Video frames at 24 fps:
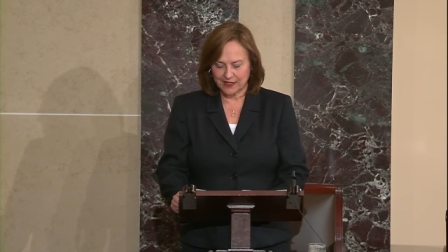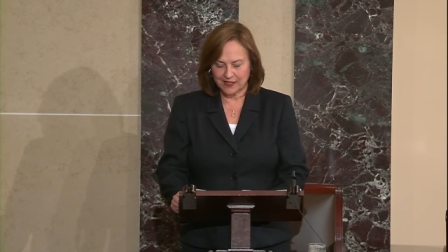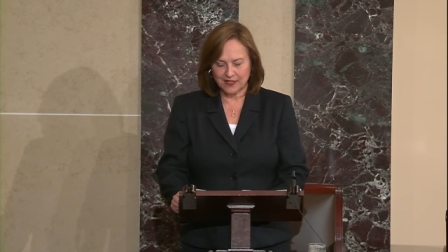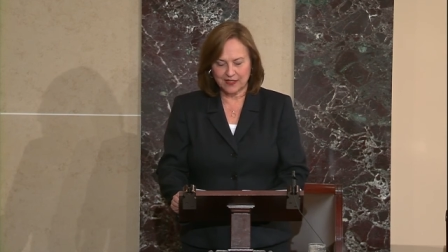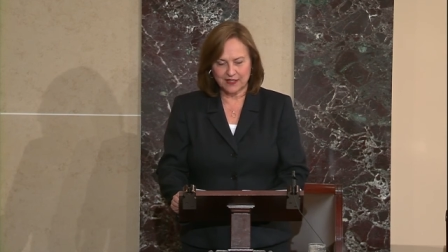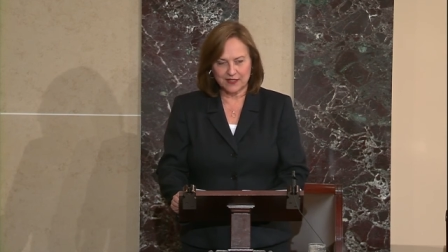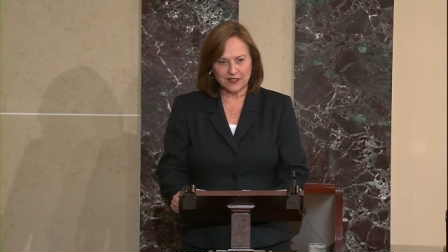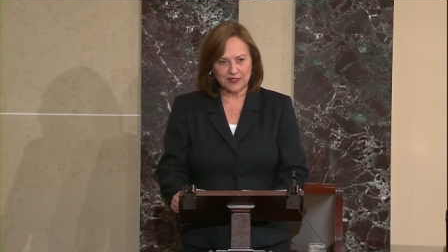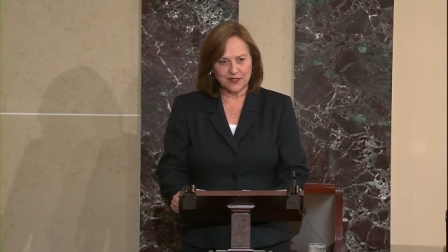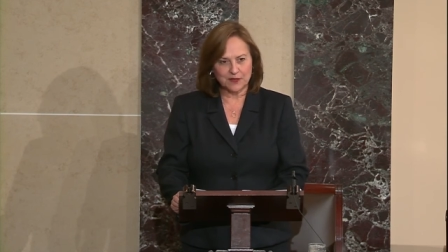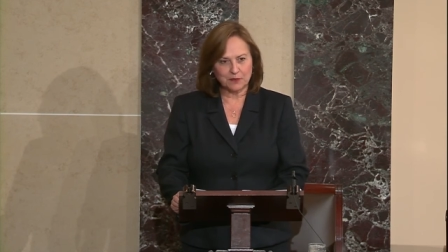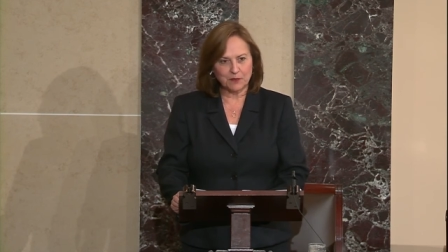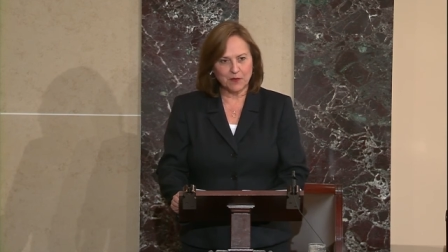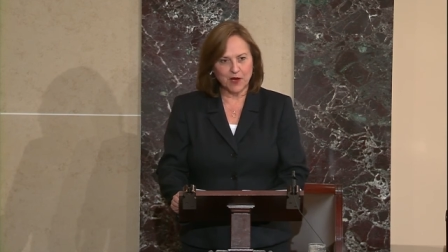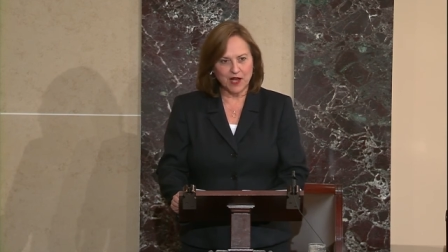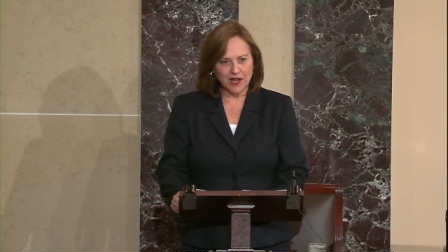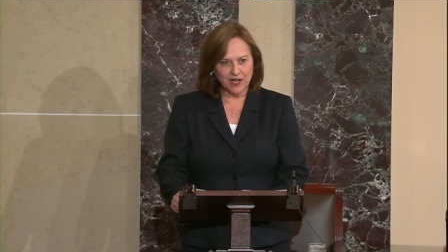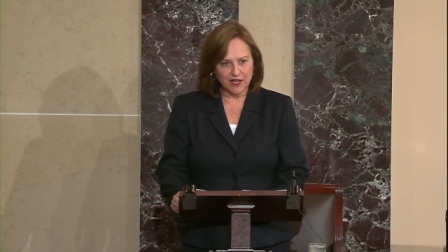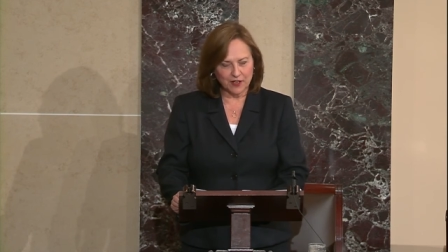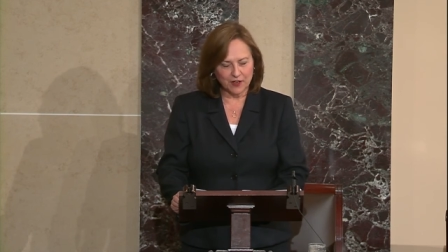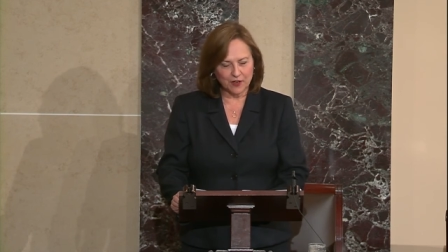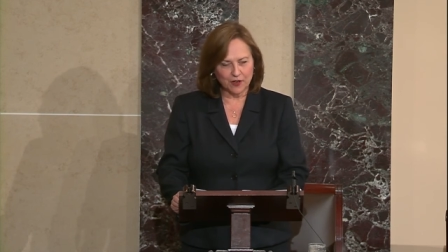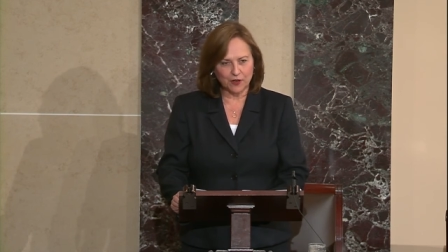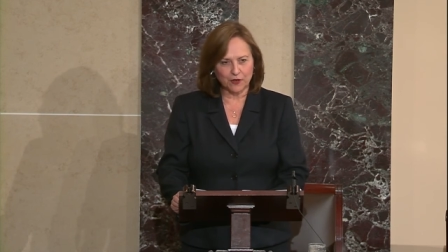It is
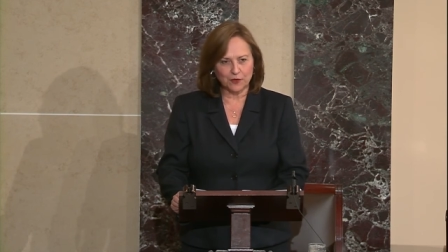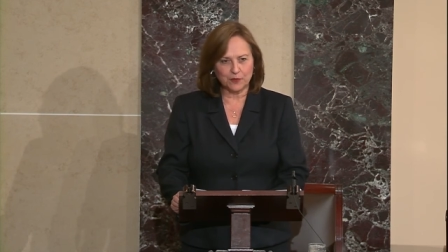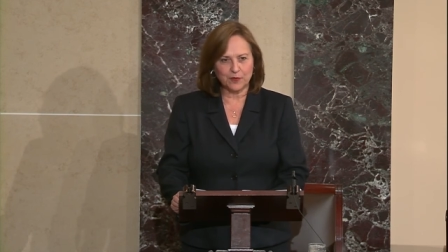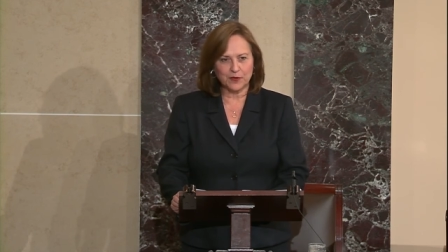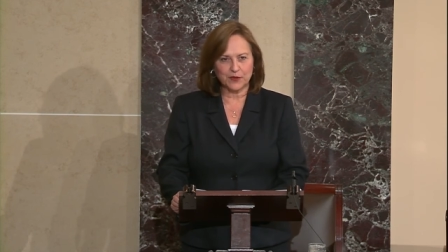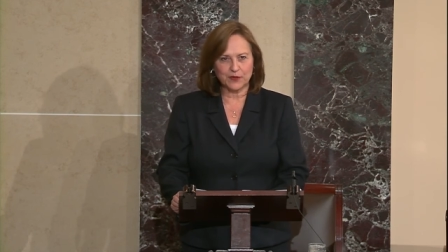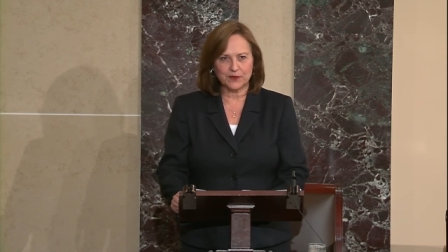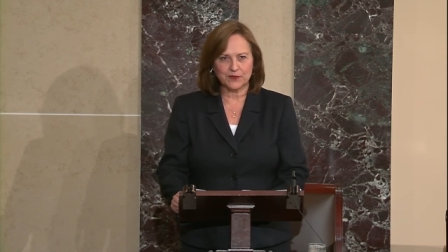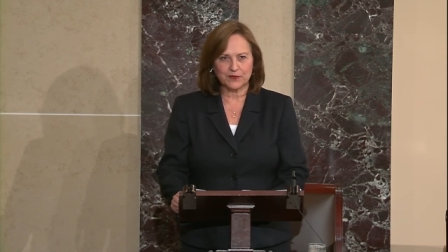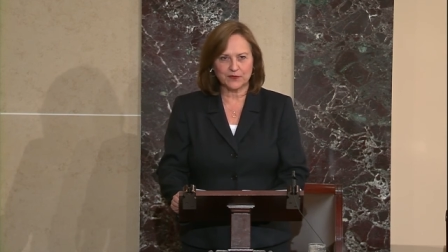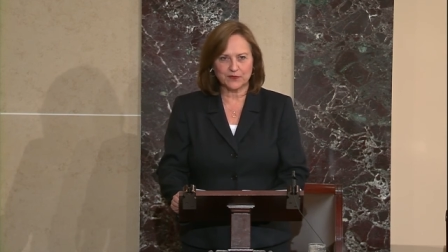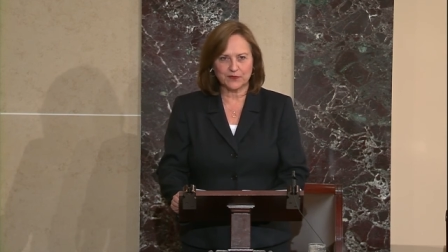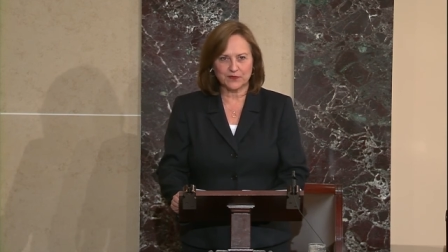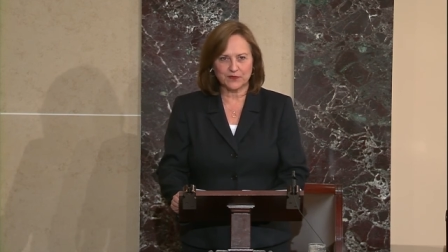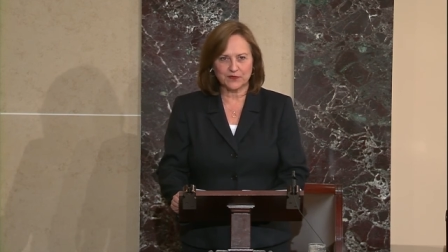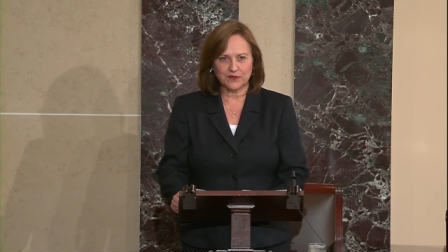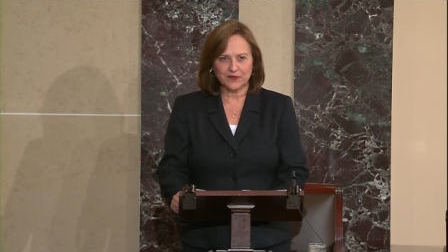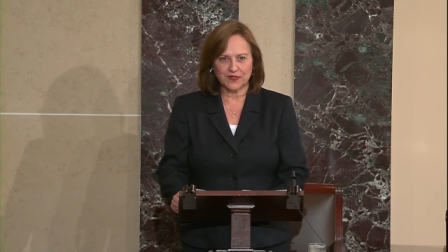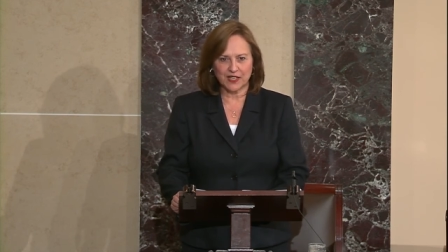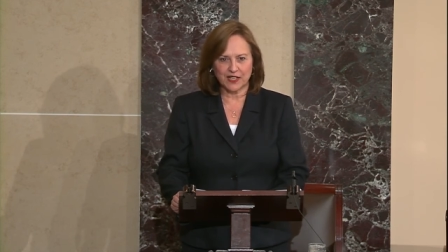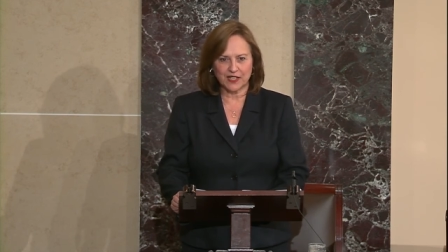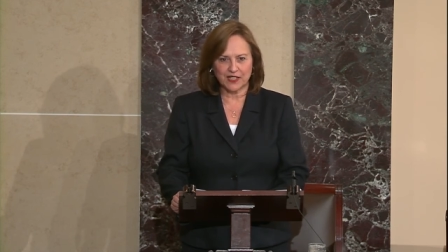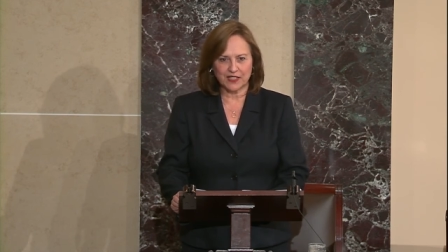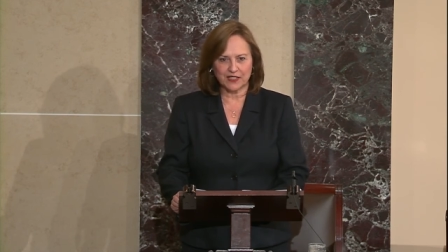my hope
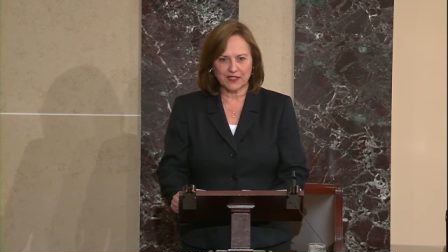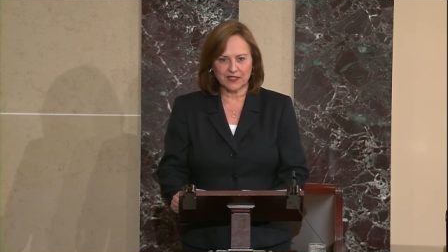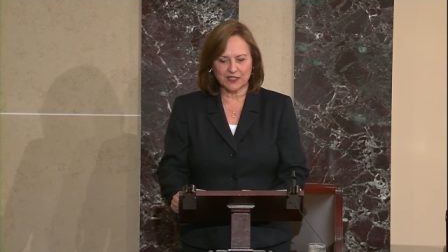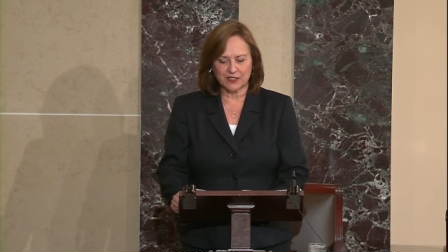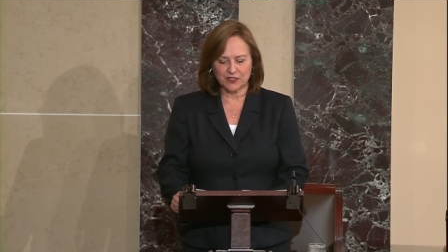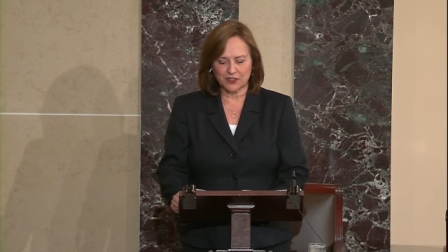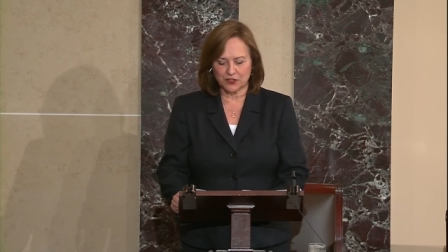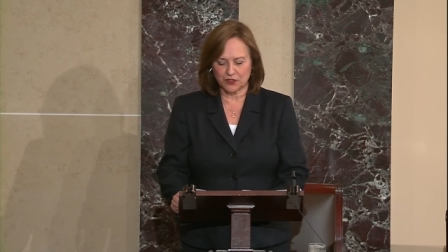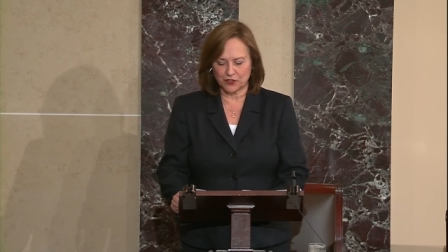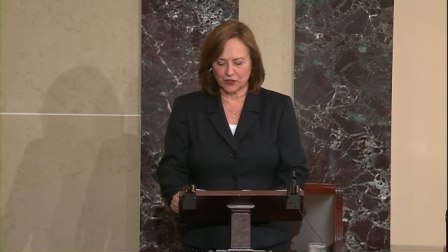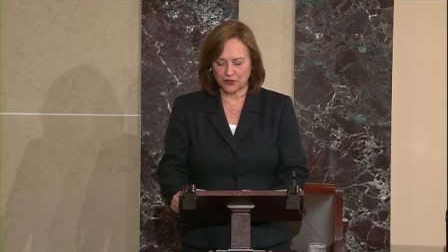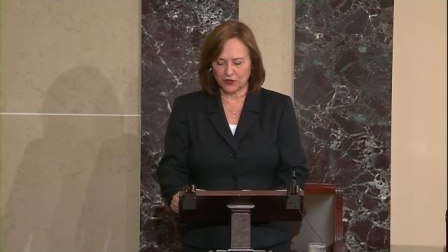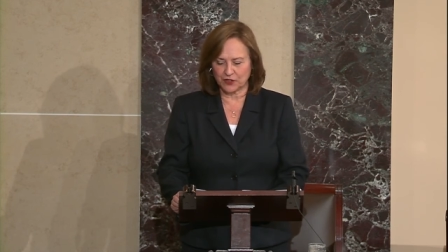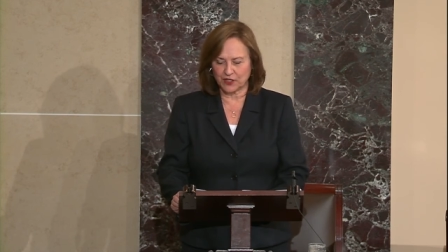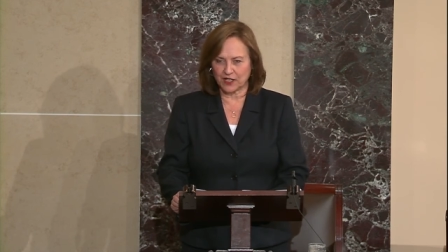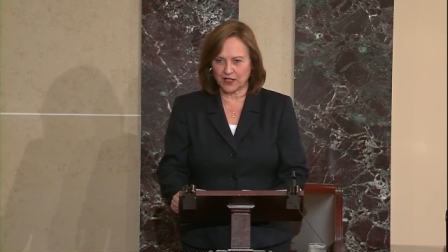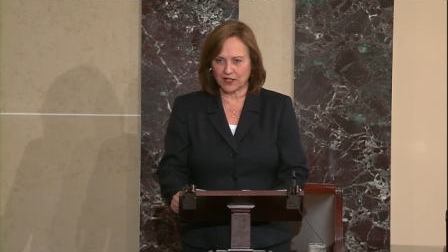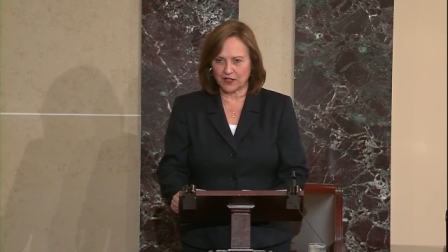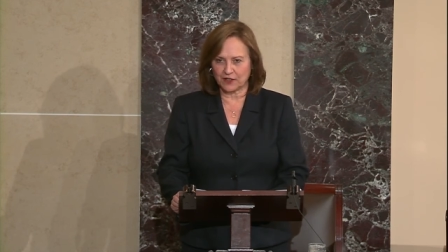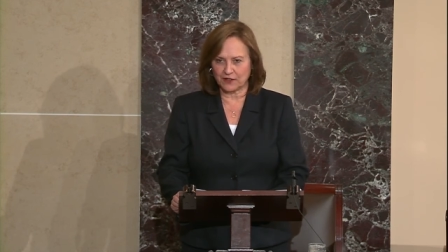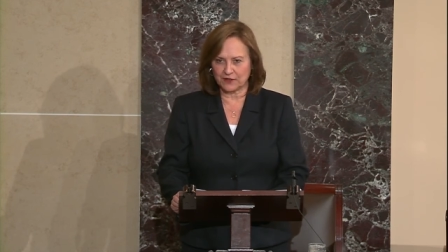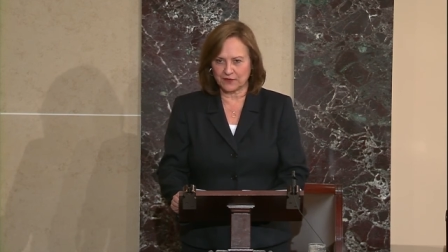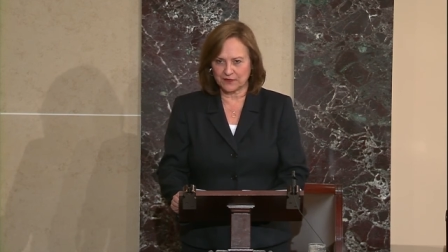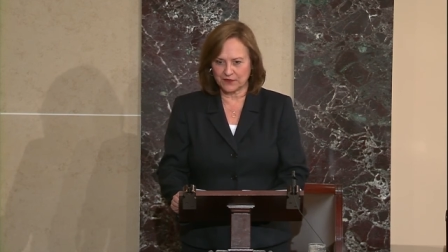that in this new
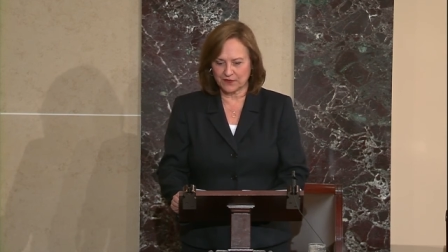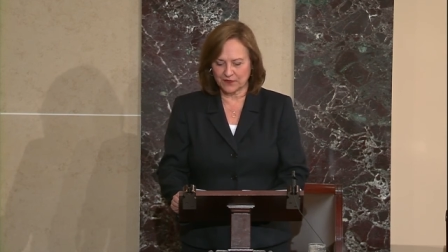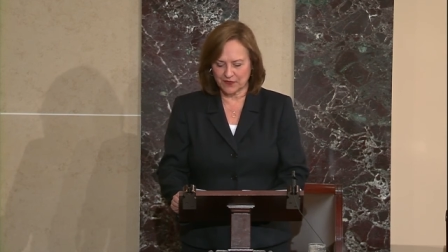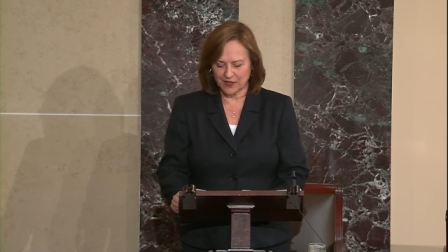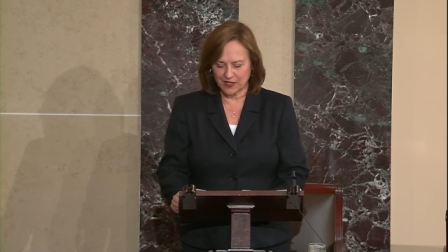year,